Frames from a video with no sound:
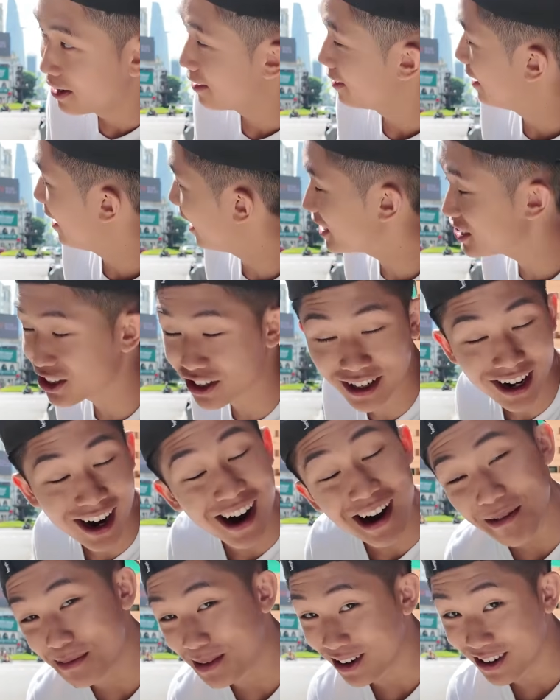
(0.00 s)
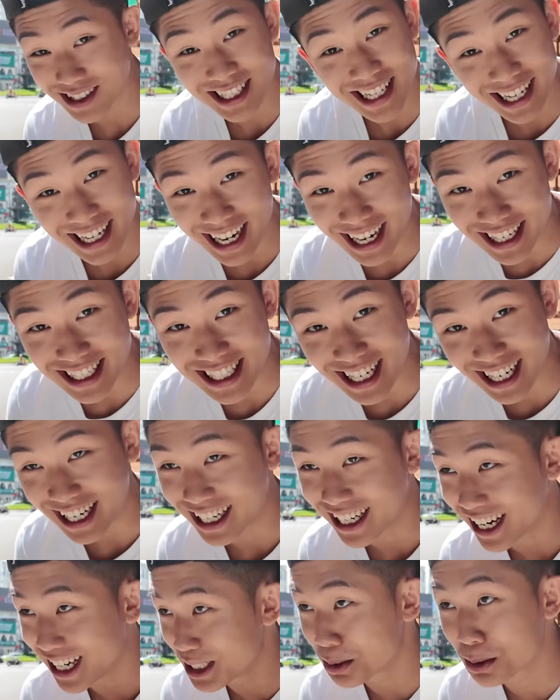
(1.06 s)
That's on ambiance 10 out of 10.
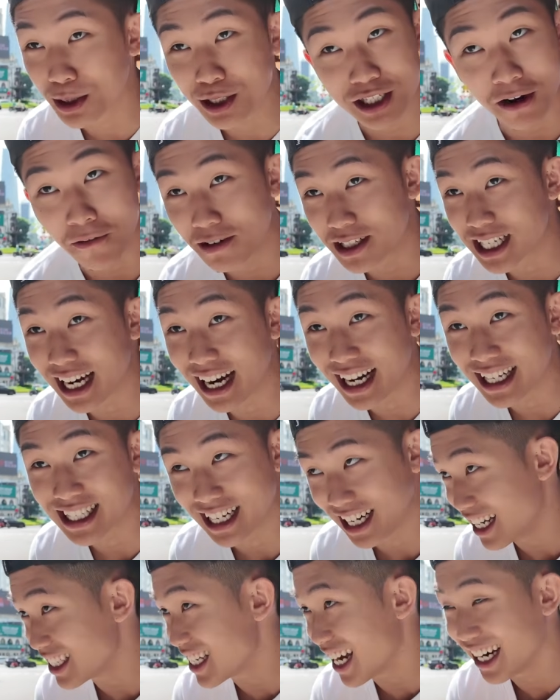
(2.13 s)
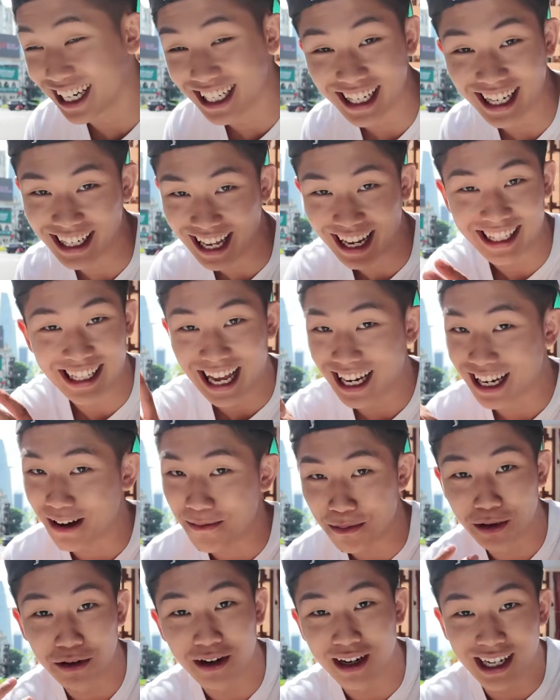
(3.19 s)
Customer service 10 out of 10. That's kind of lit. Like that
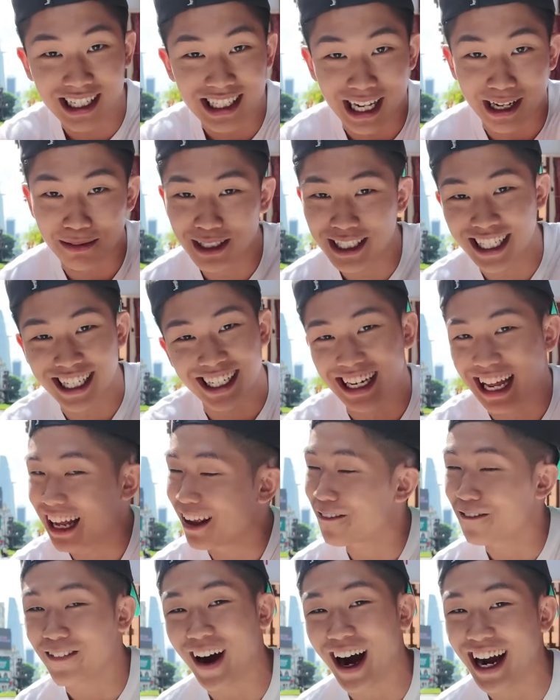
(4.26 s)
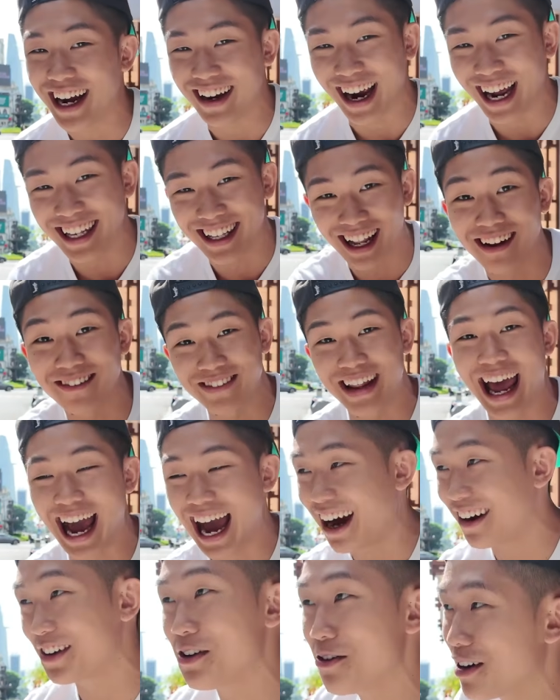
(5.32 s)
community type shit, that's fire. I love that,
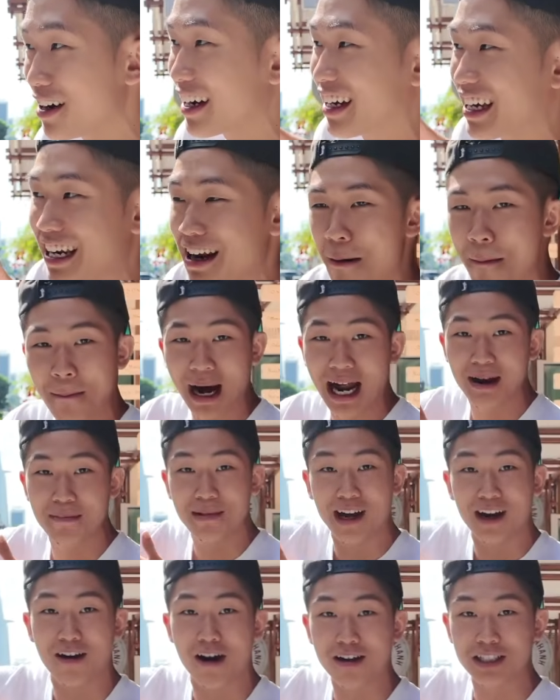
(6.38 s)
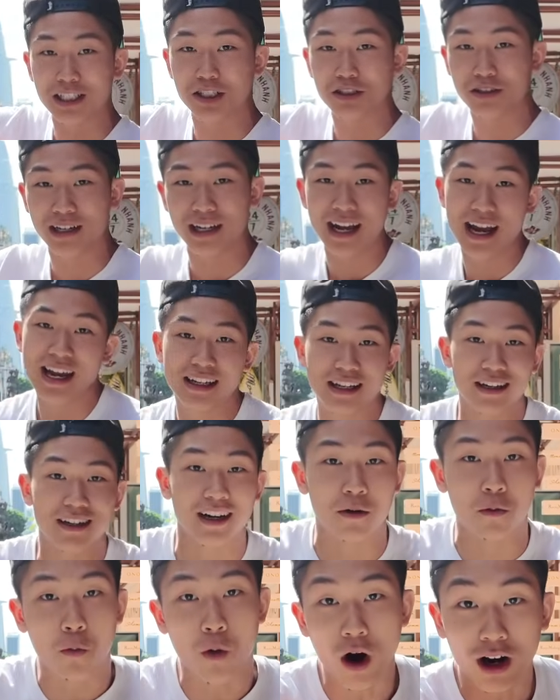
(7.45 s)
how you could get a banh mi across the street, then you
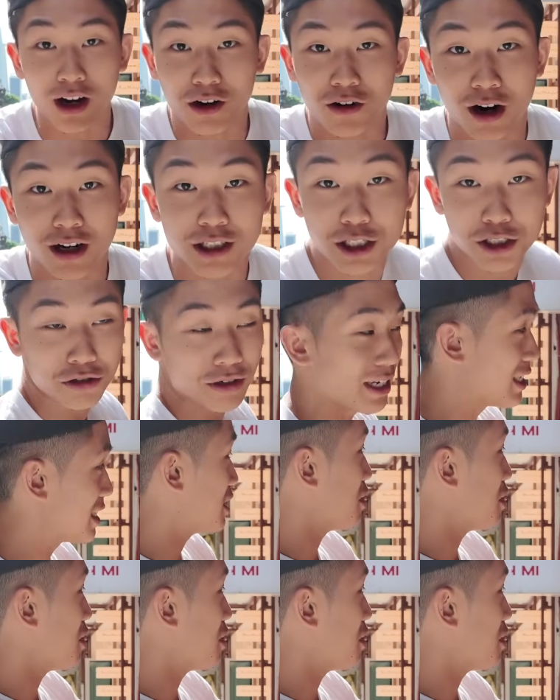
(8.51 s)
could walk across the street and